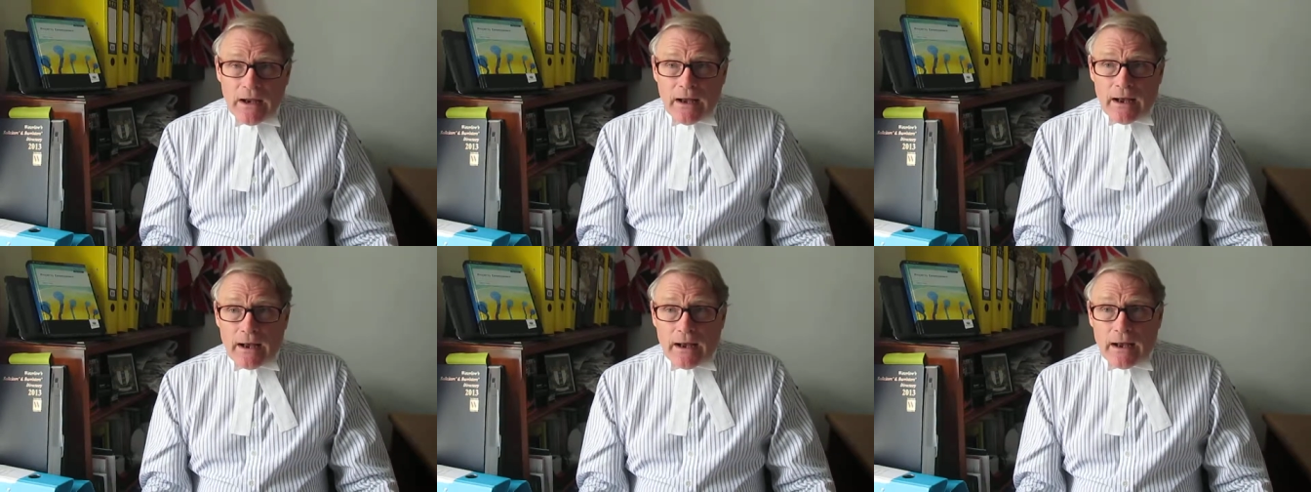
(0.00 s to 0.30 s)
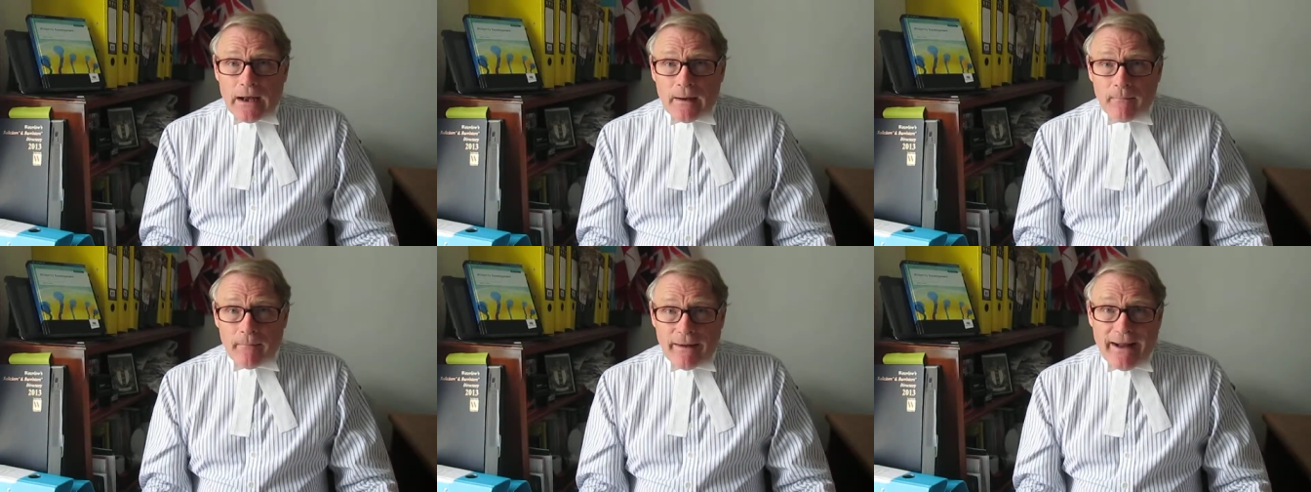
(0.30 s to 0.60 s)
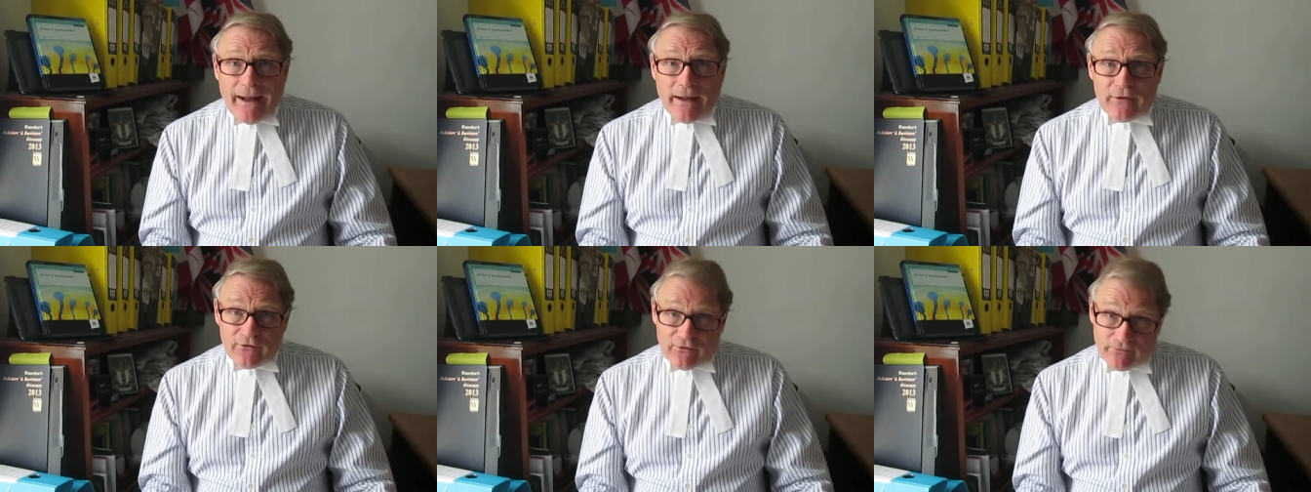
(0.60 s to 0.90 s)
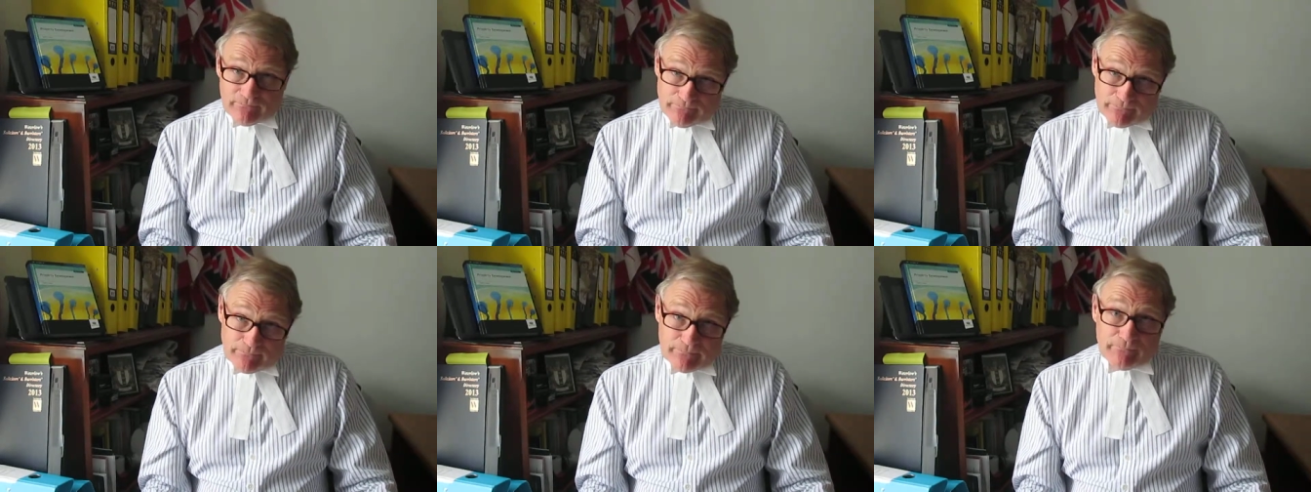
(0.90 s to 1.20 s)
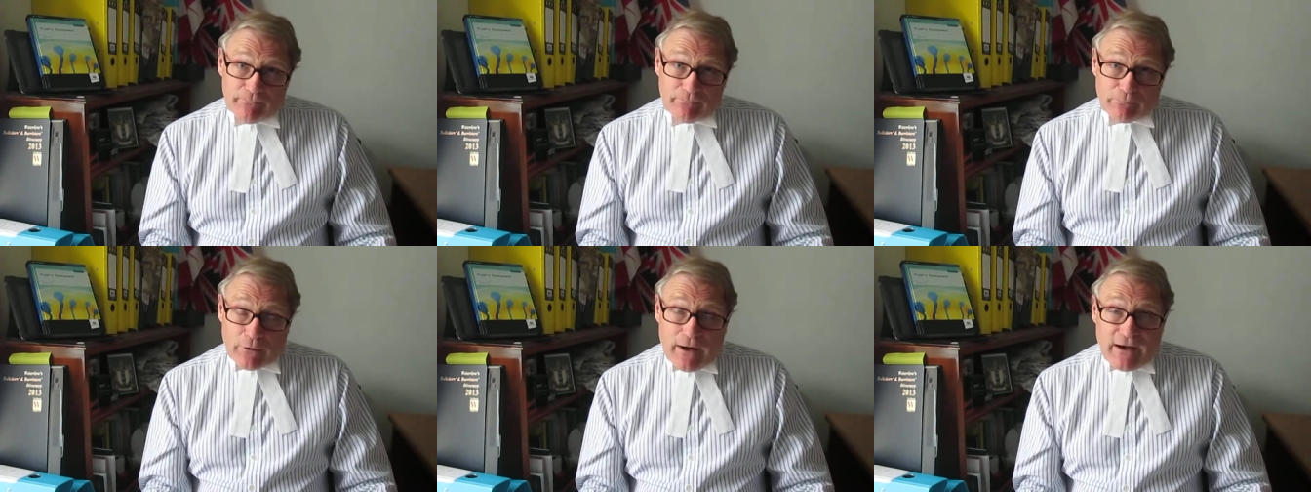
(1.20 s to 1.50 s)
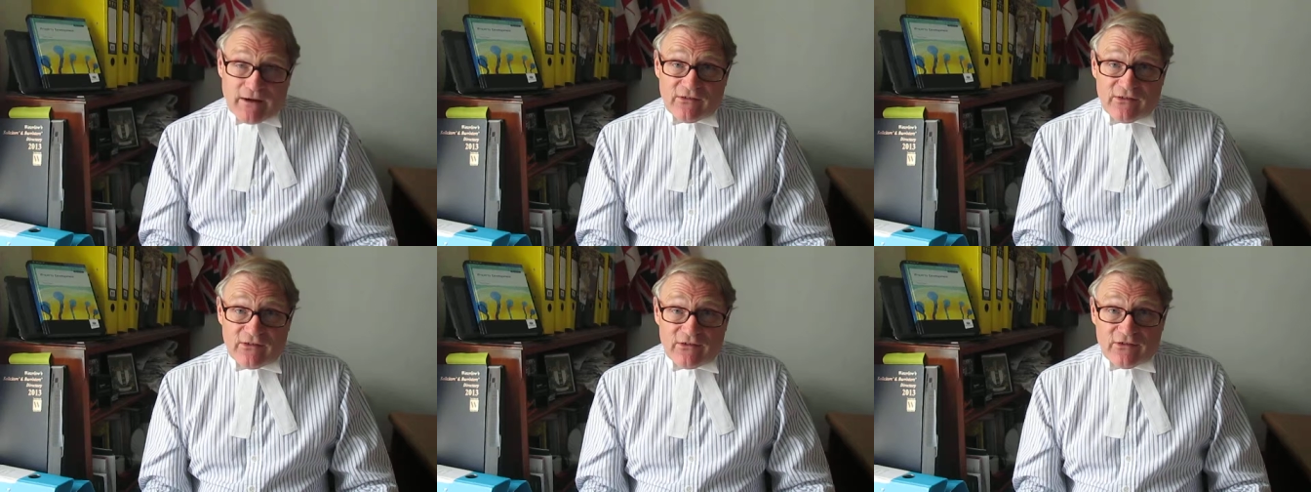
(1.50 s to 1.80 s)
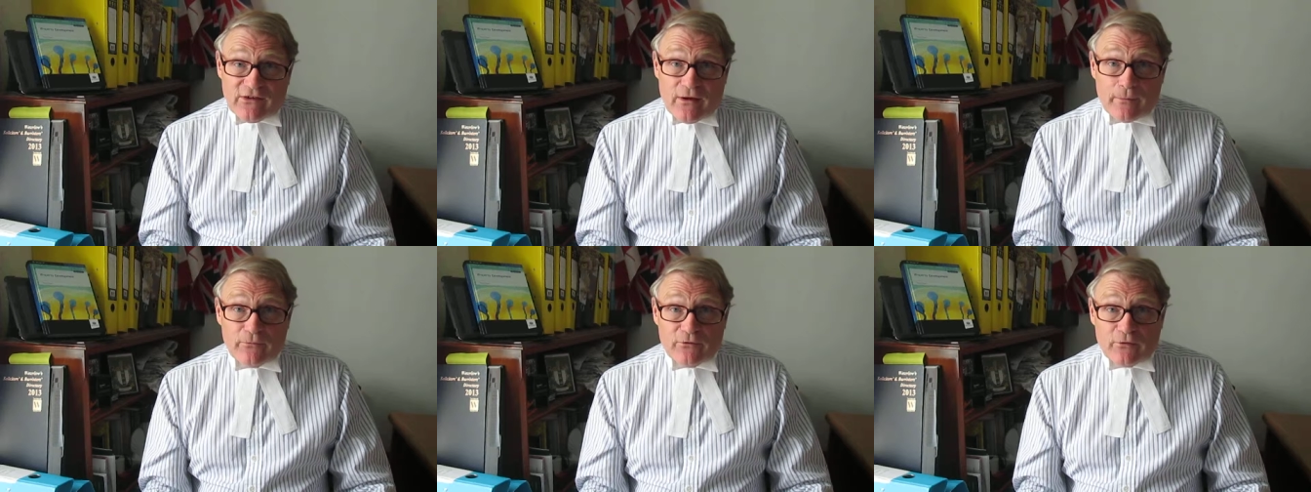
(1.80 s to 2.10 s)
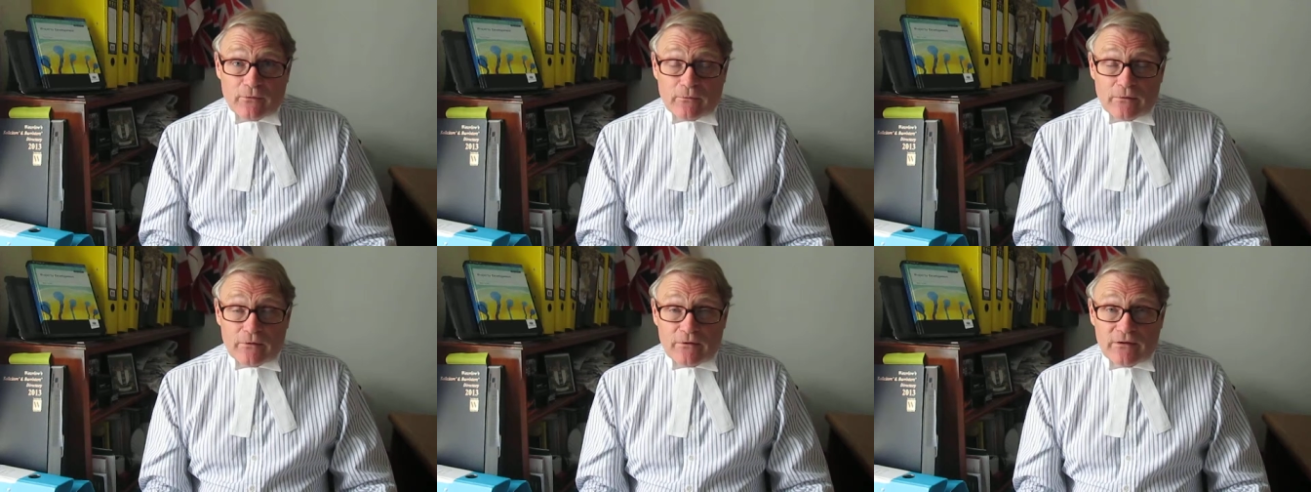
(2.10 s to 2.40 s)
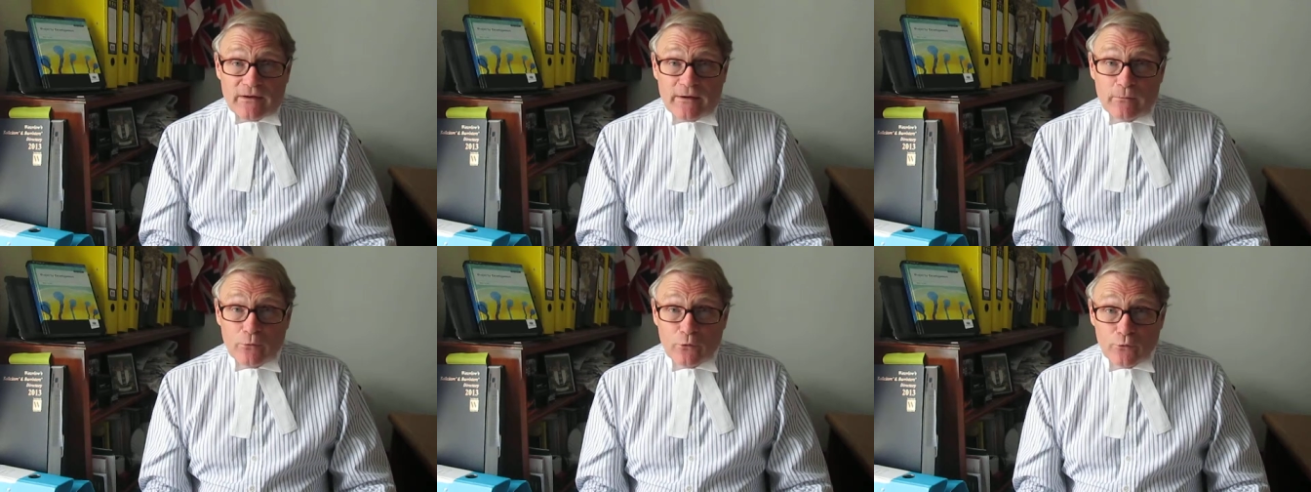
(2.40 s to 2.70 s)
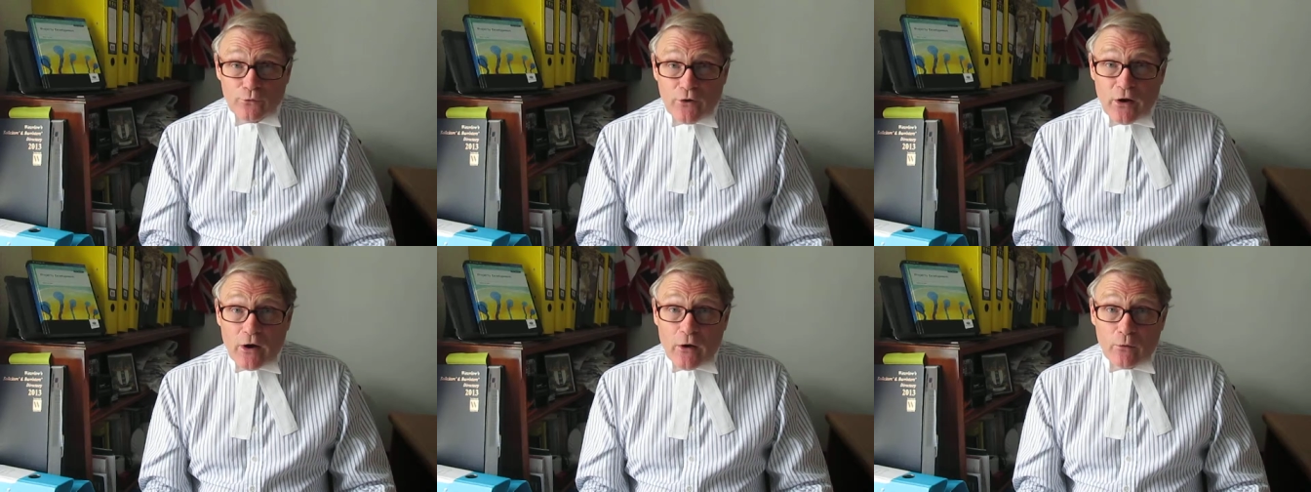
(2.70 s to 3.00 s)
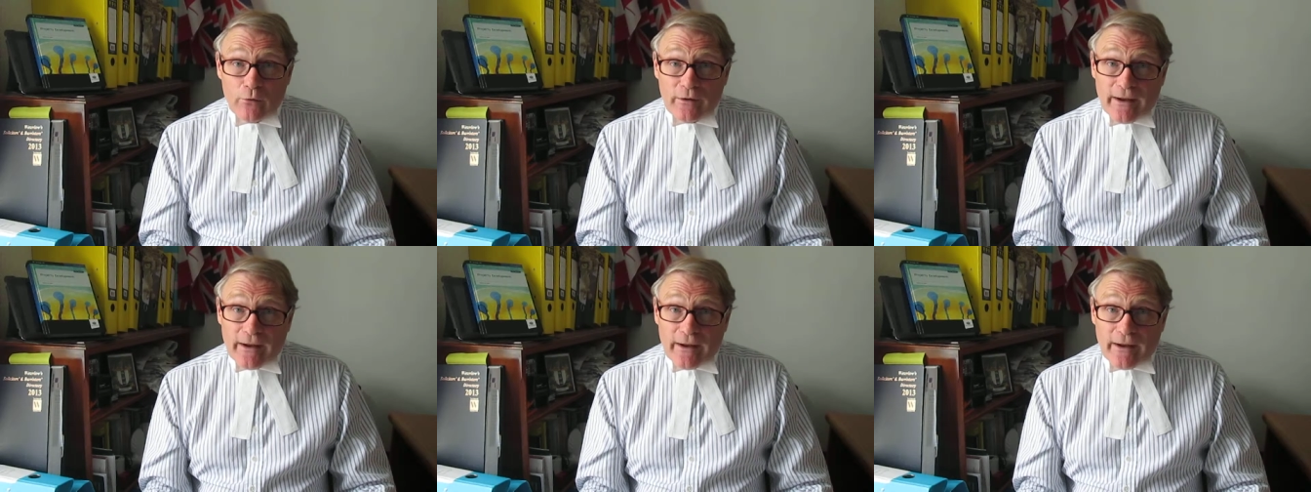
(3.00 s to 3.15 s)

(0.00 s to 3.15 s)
and practice subsequently will know,